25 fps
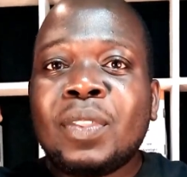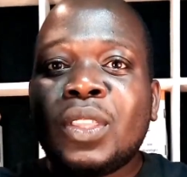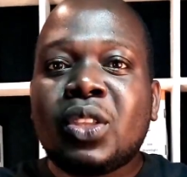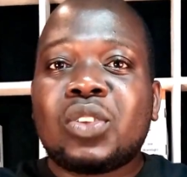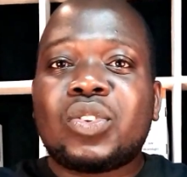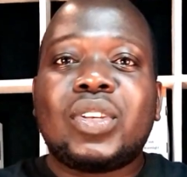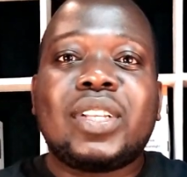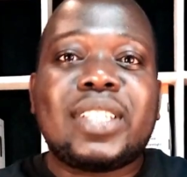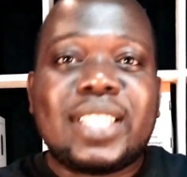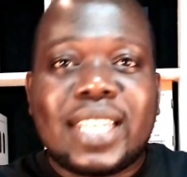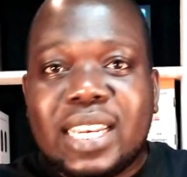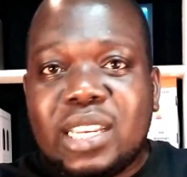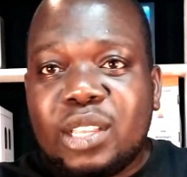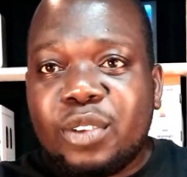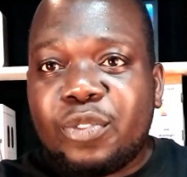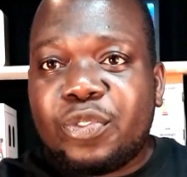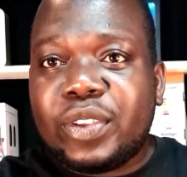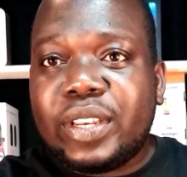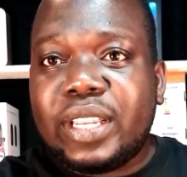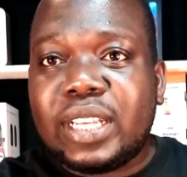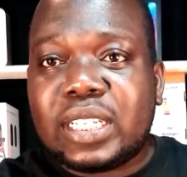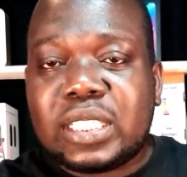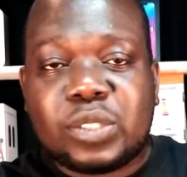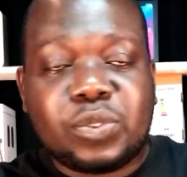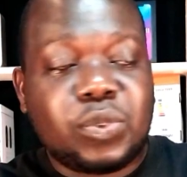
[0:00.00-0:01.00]
So it's an
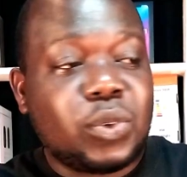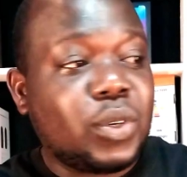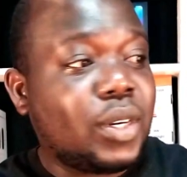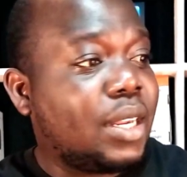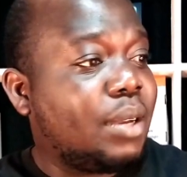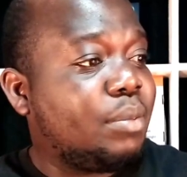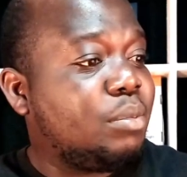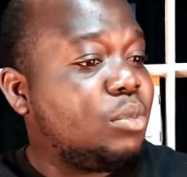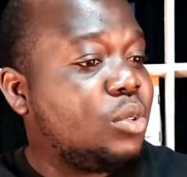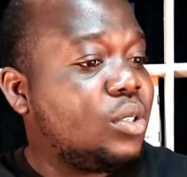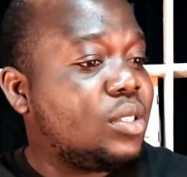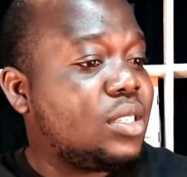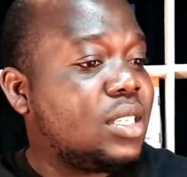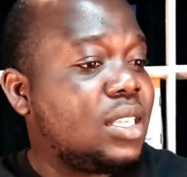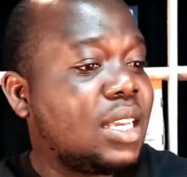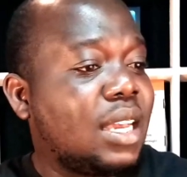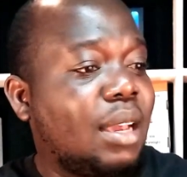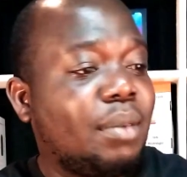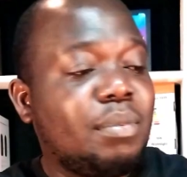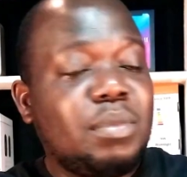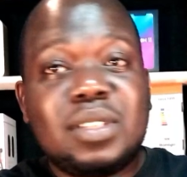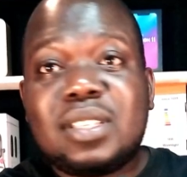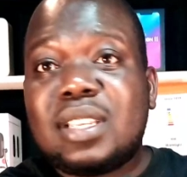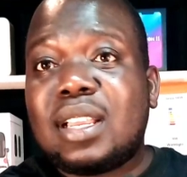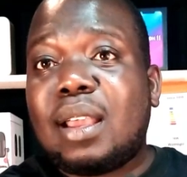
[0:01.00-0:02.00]
Infinix phone I'm using.
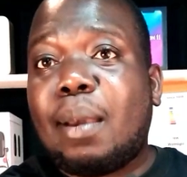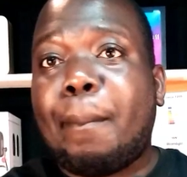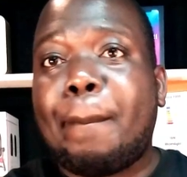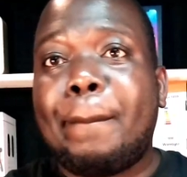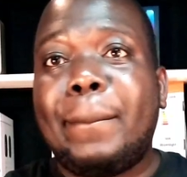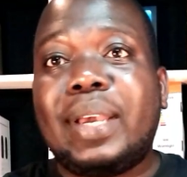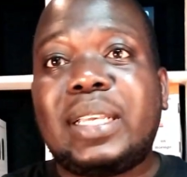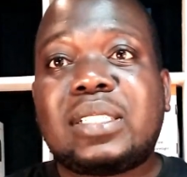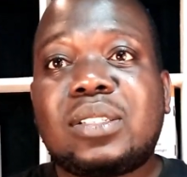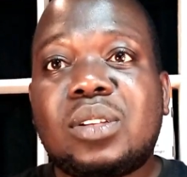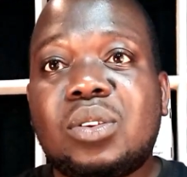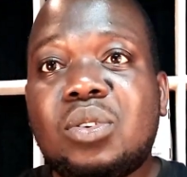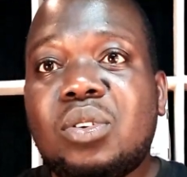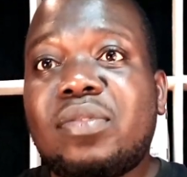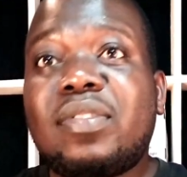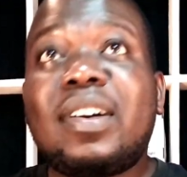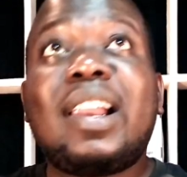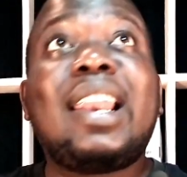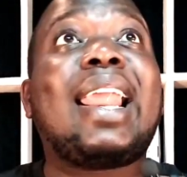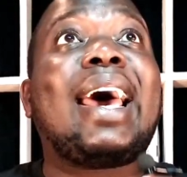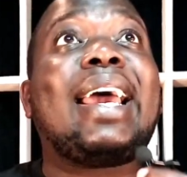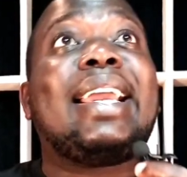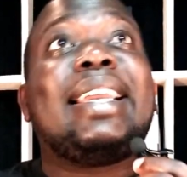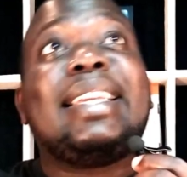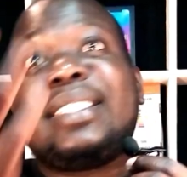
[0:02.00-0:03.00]
I'm using a Beson of a
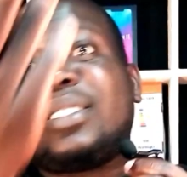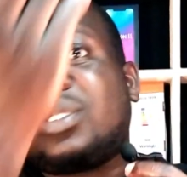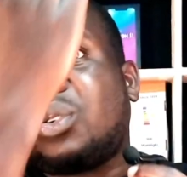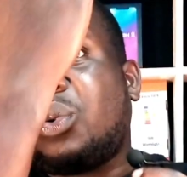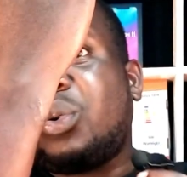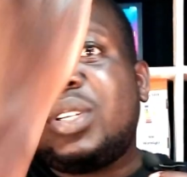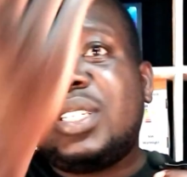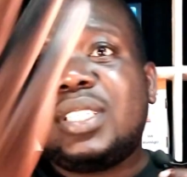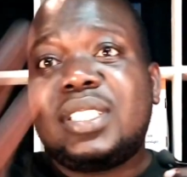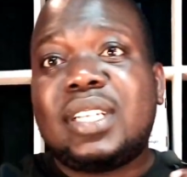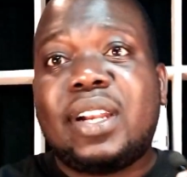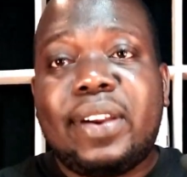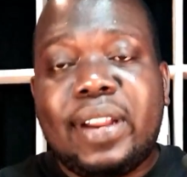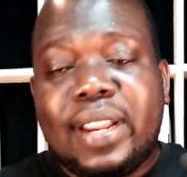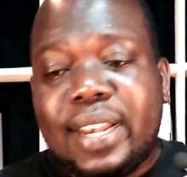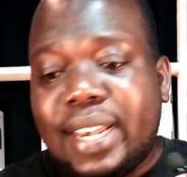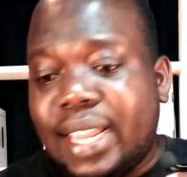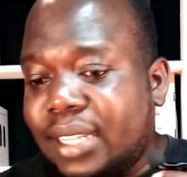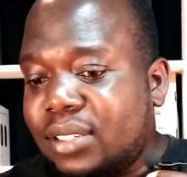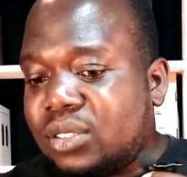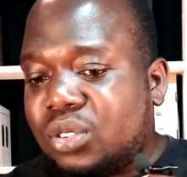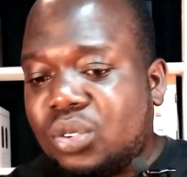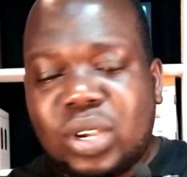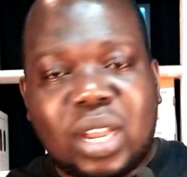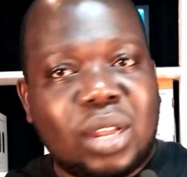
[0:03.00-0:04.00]
light, ordinary
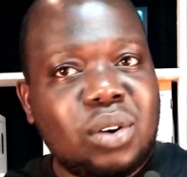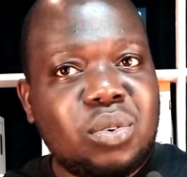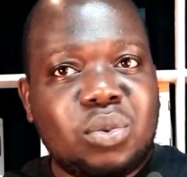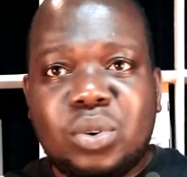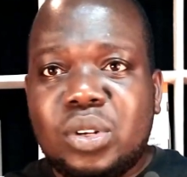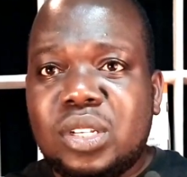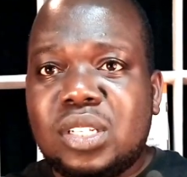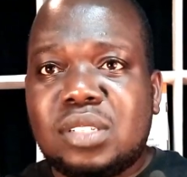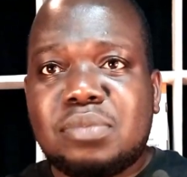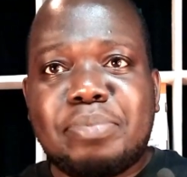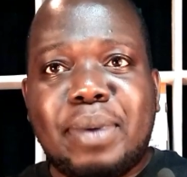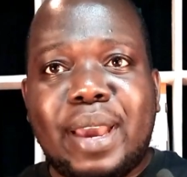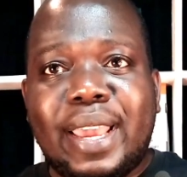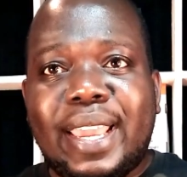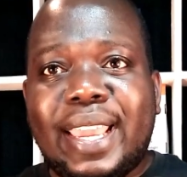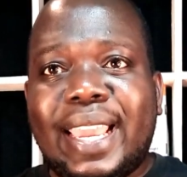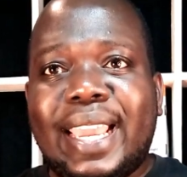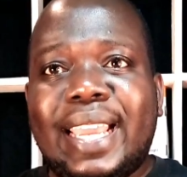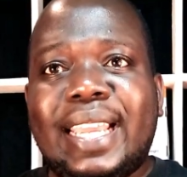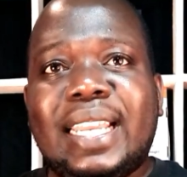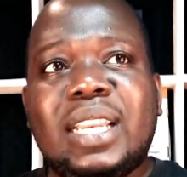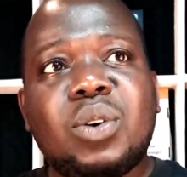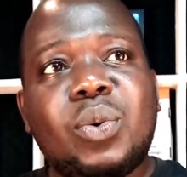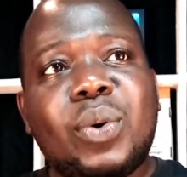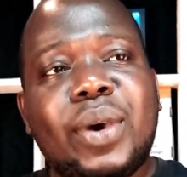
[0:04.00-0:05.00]
light you can always buy
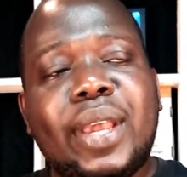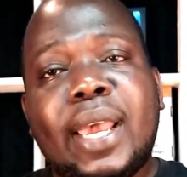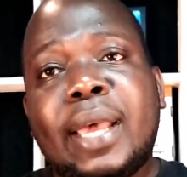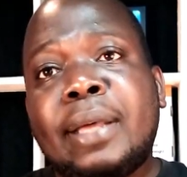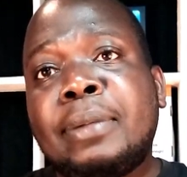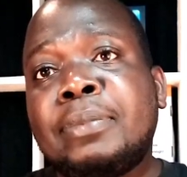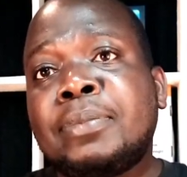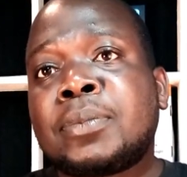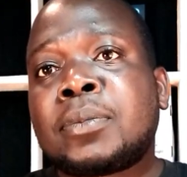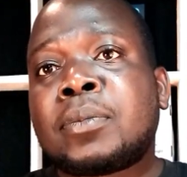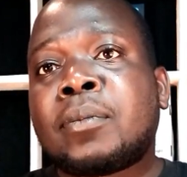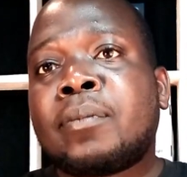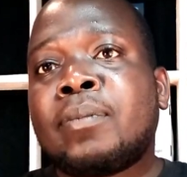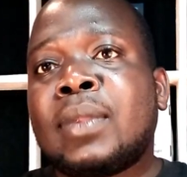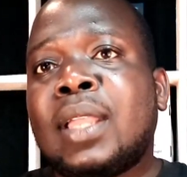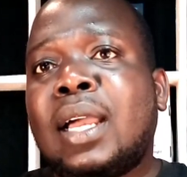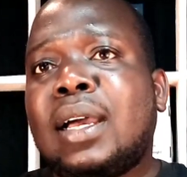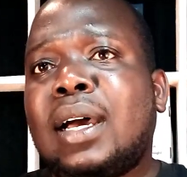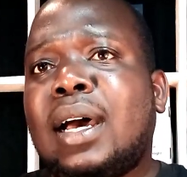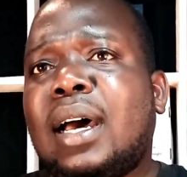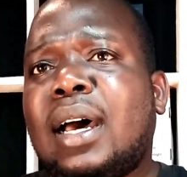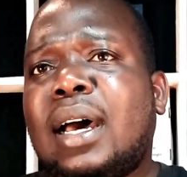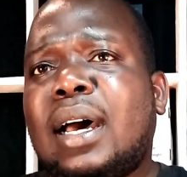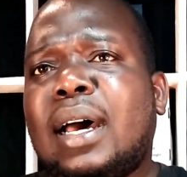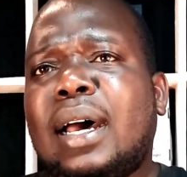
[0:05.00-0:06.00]
anywhere
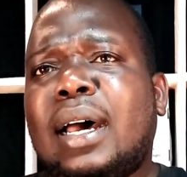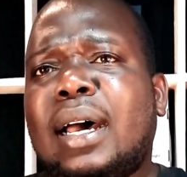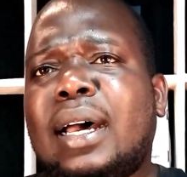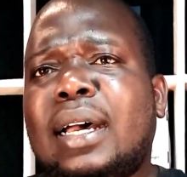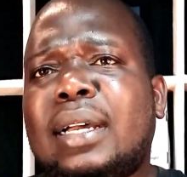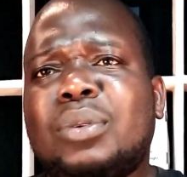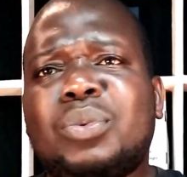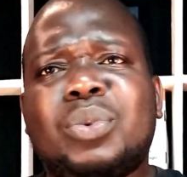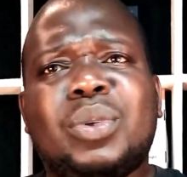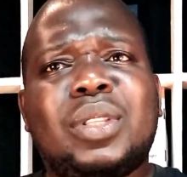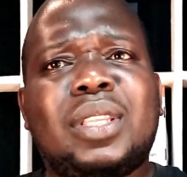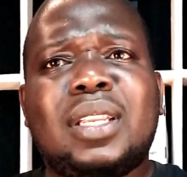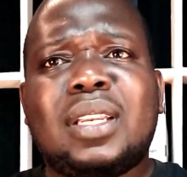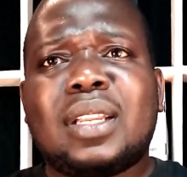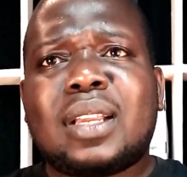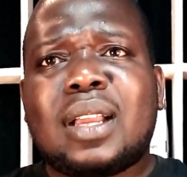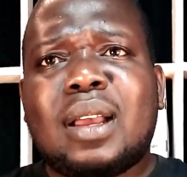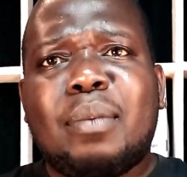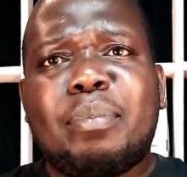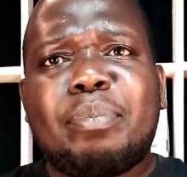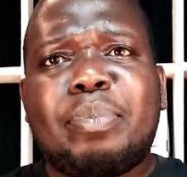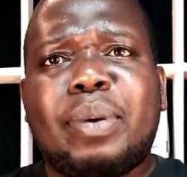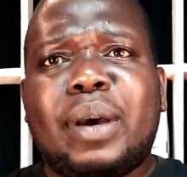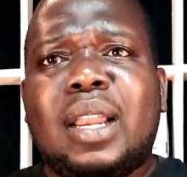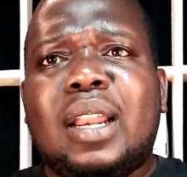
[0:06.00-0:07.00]
within
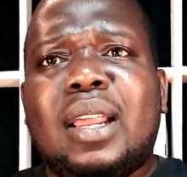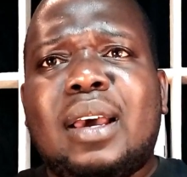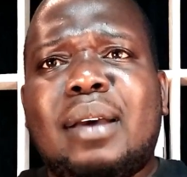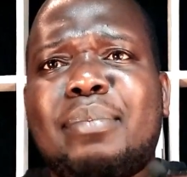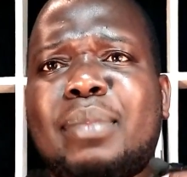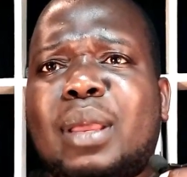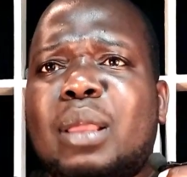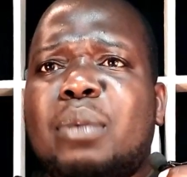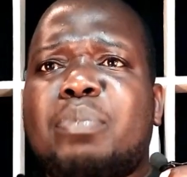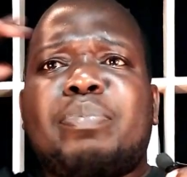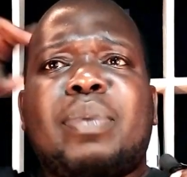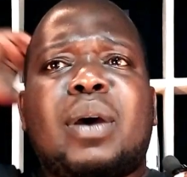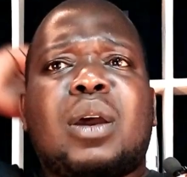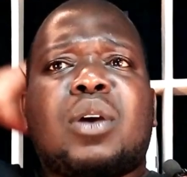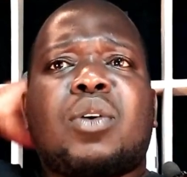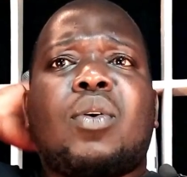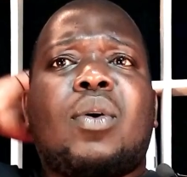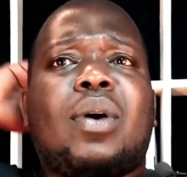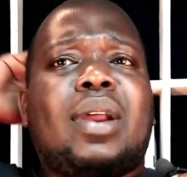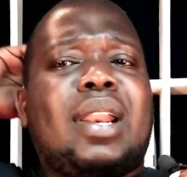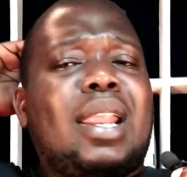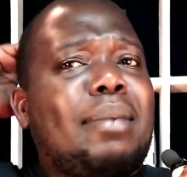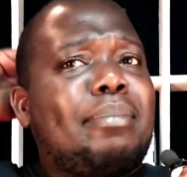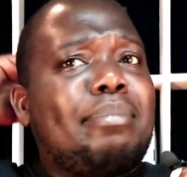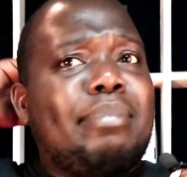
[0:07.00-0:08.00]
Kampala. My
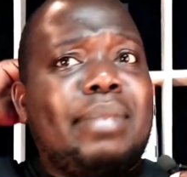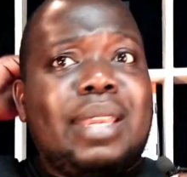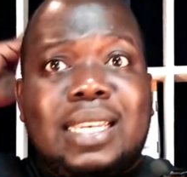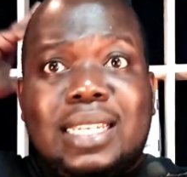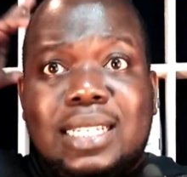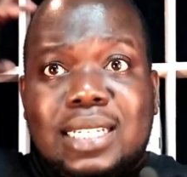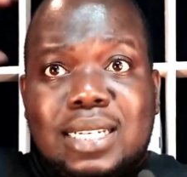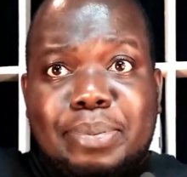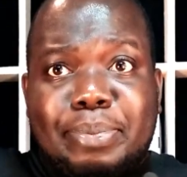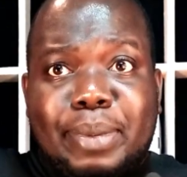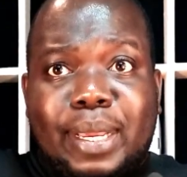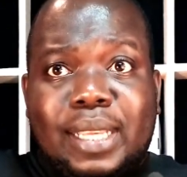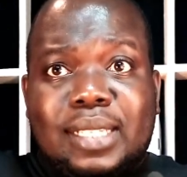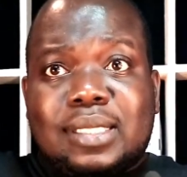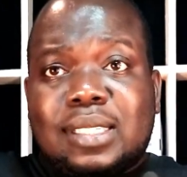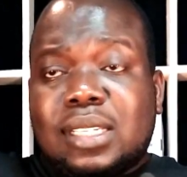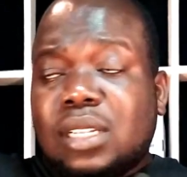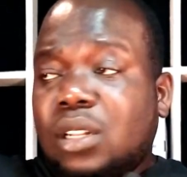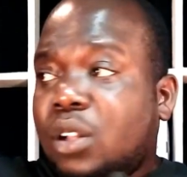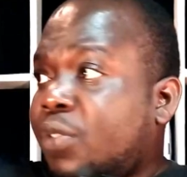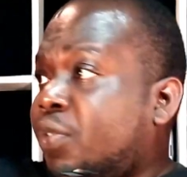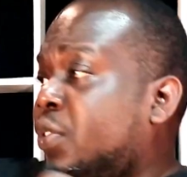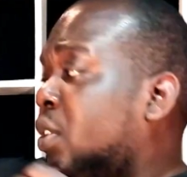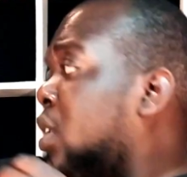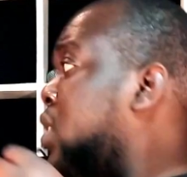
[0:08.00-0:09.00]
background, I made it
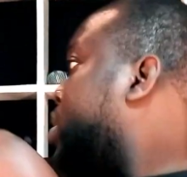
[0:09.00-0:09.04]
myself.